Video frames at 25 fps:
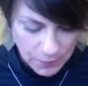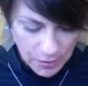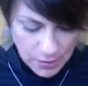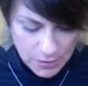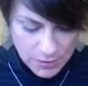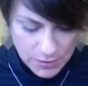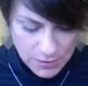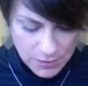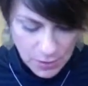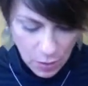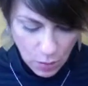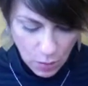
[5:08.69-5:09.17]

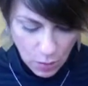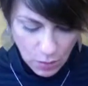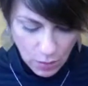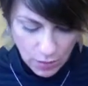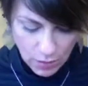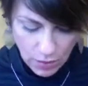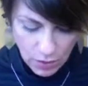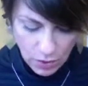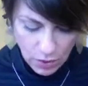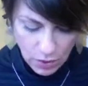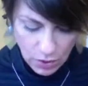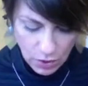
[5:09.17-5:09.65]
So
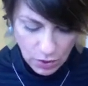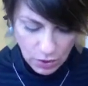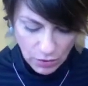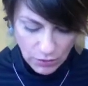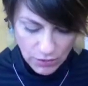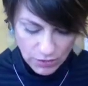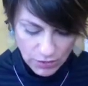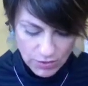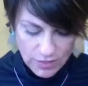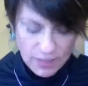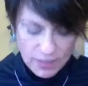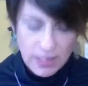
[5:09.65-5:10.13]

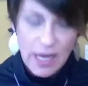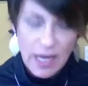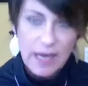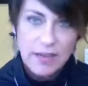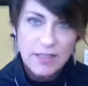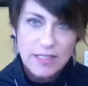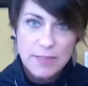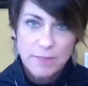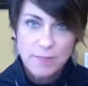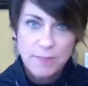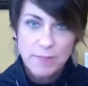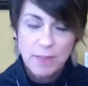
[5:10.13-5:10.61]
there's a lot
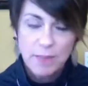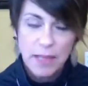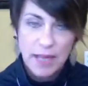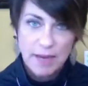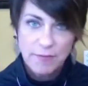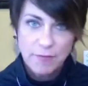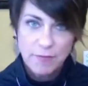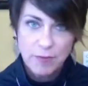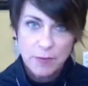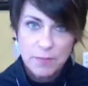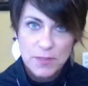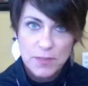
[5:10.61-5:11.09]
of
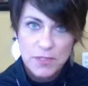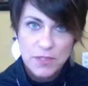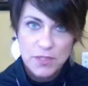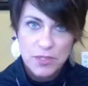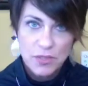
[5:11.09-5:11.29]
platforms